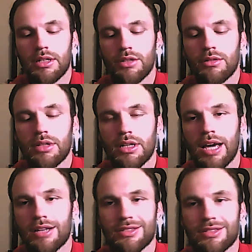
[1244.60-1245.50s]
you can
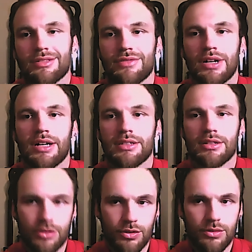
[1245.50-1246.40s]
actually find it
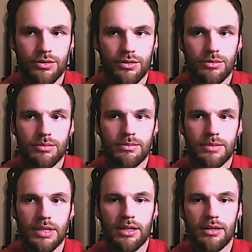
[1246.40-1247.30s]
on YouTube.
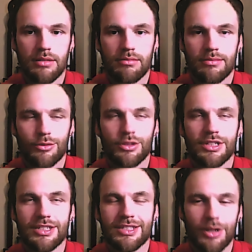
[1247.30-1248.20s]
They
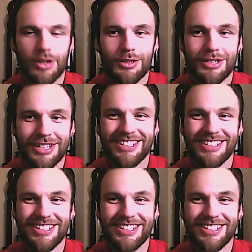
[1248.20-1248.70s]
released it early.